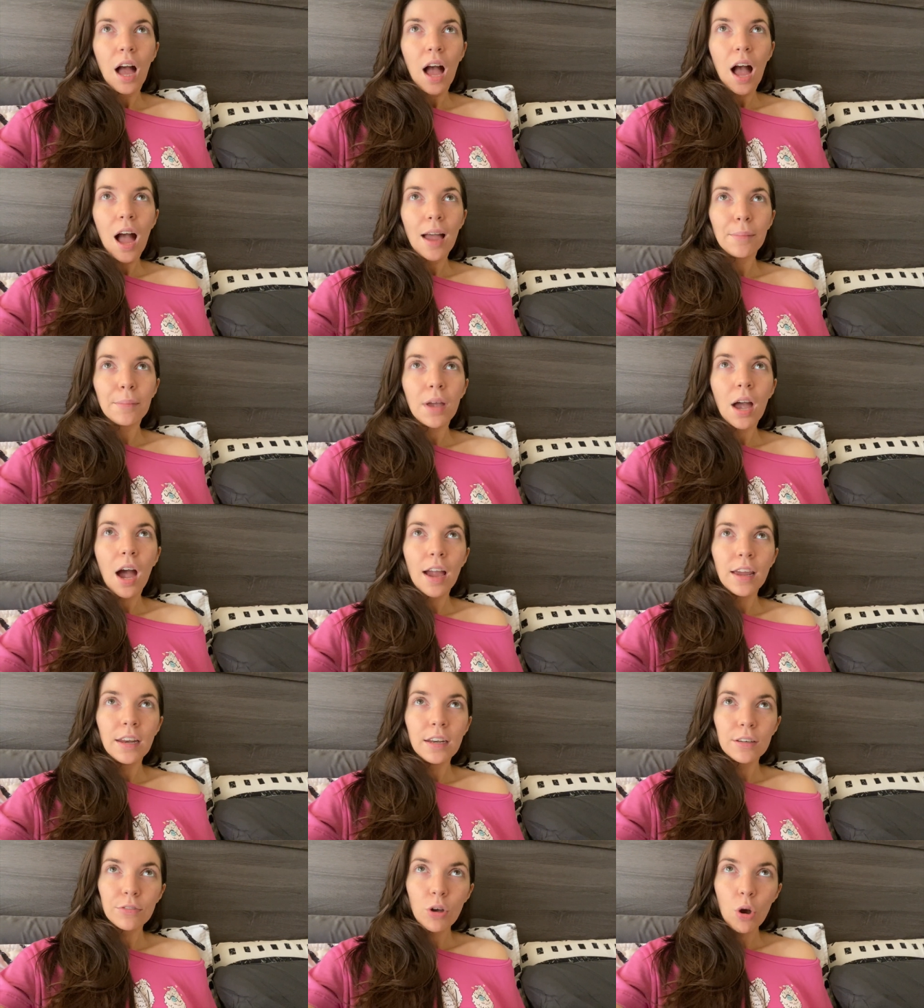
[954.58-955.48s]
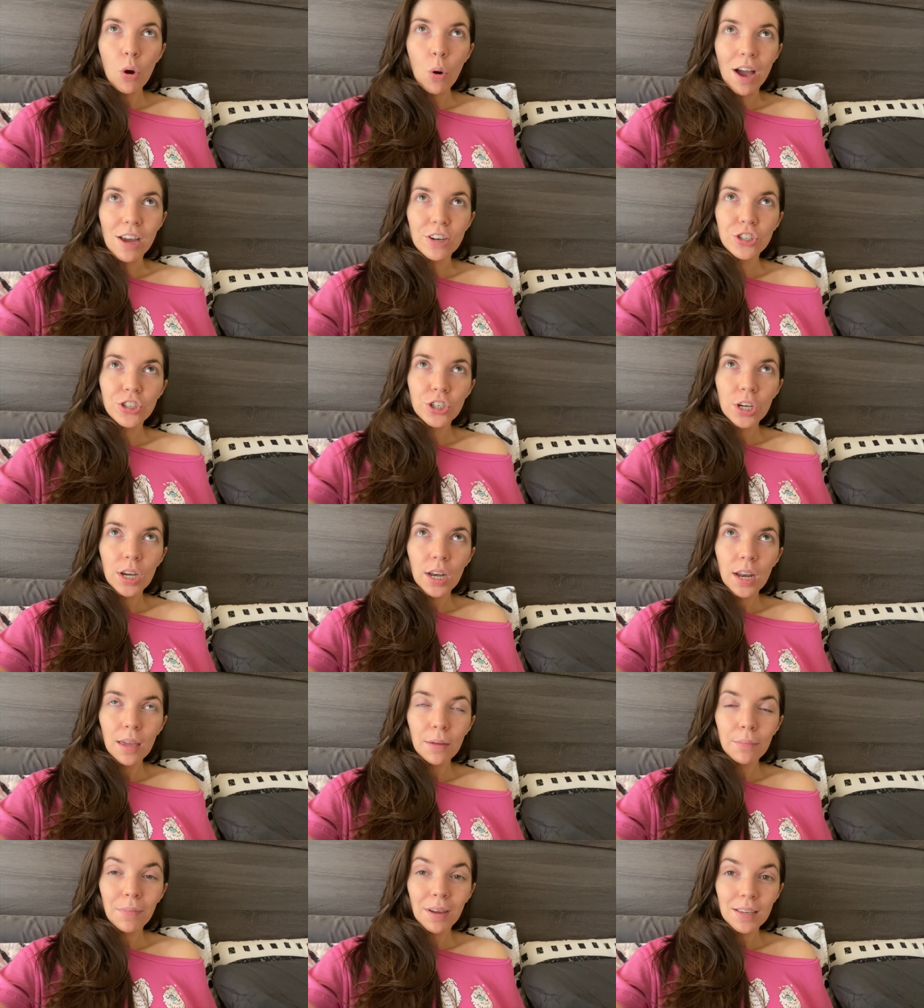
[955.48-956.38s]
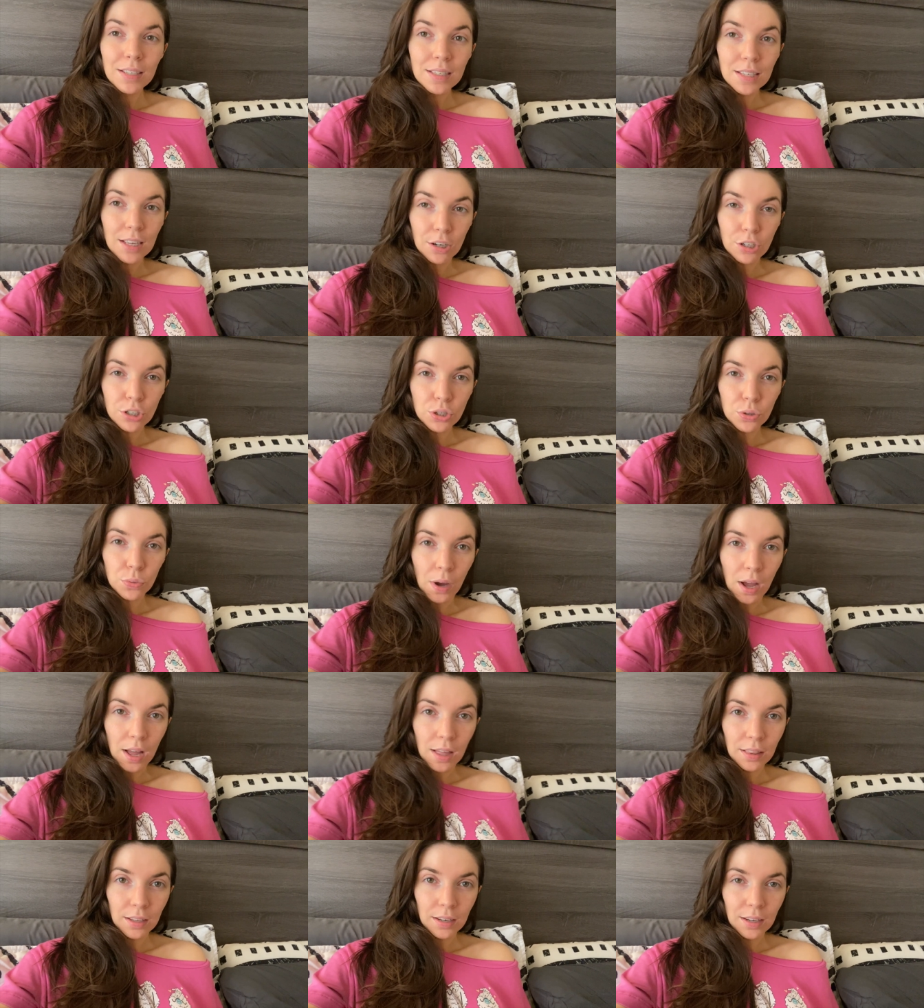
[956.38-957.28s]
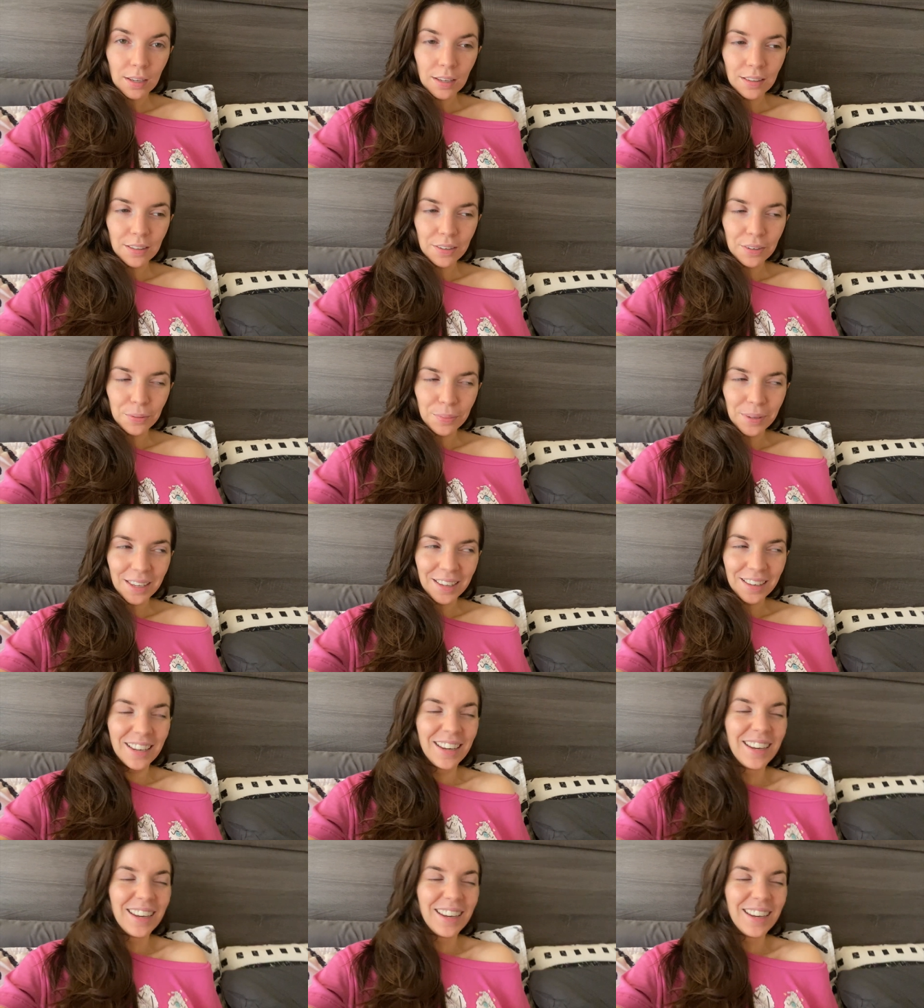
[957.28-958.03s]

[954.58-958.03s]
I'm kind of questioning my sexuality a little bit.